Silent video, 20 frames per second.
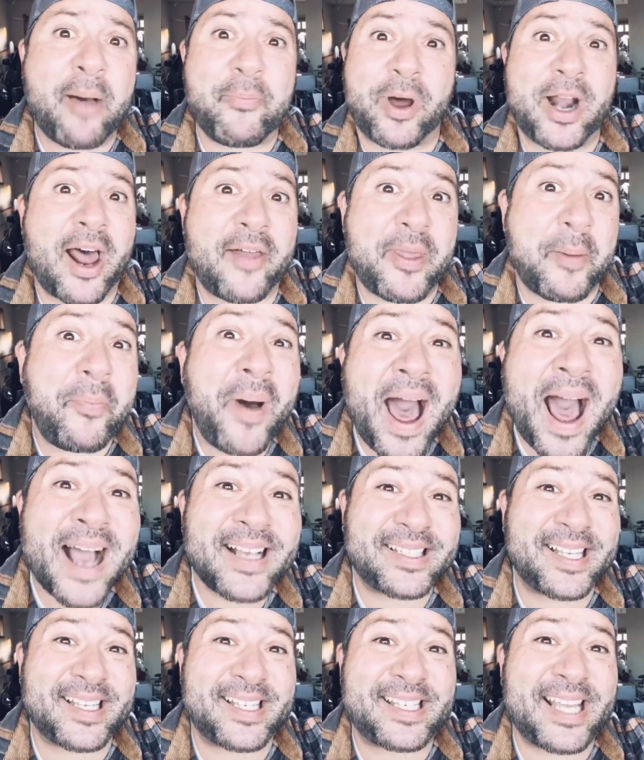but on the
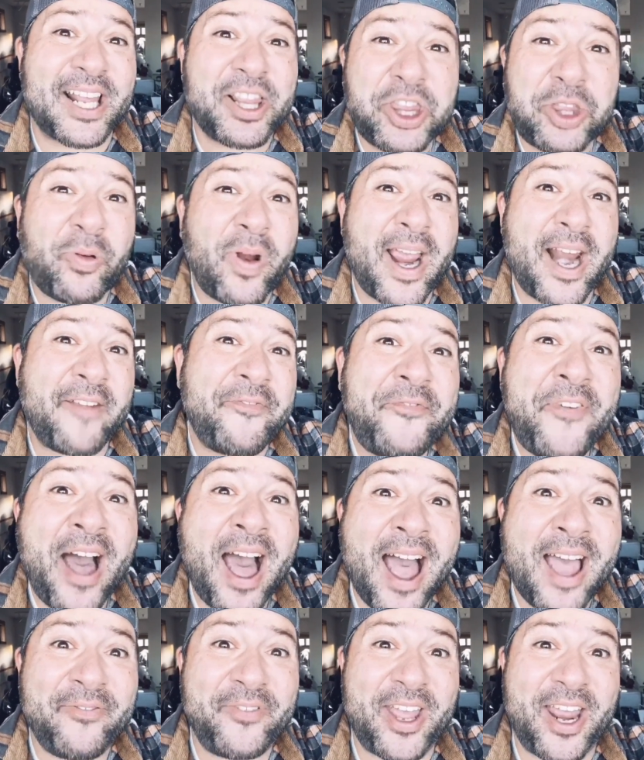box it said three to
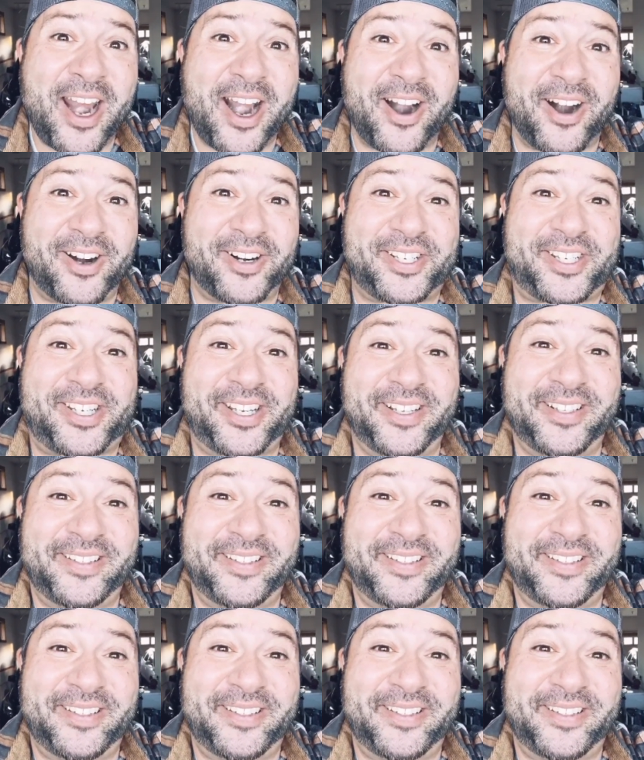five years.